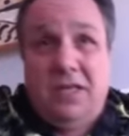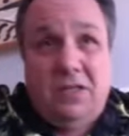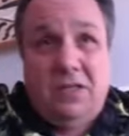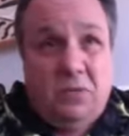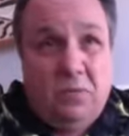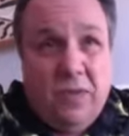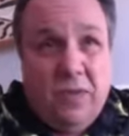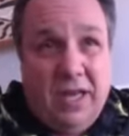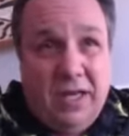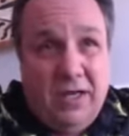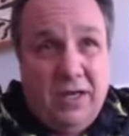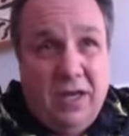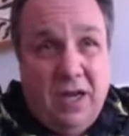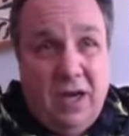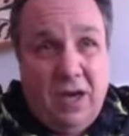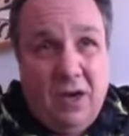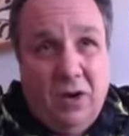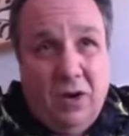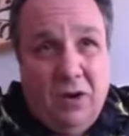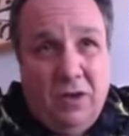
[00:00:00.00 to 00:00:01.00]
spend
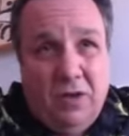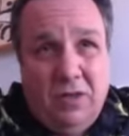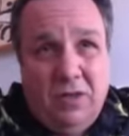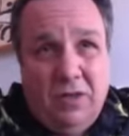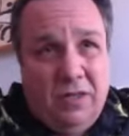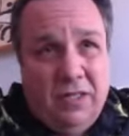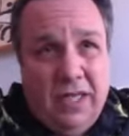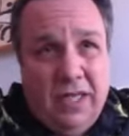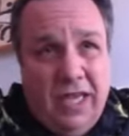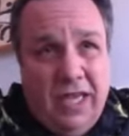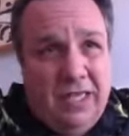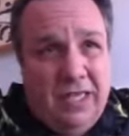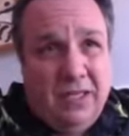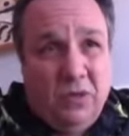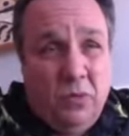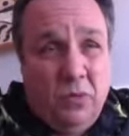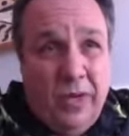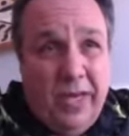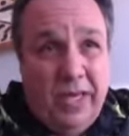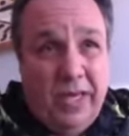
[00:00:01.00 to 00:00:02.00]
days and
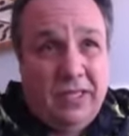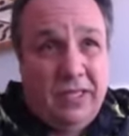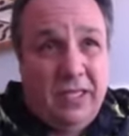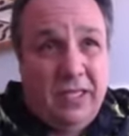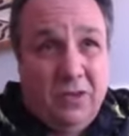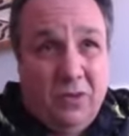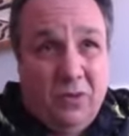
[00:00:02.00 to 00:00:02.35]
weeks in the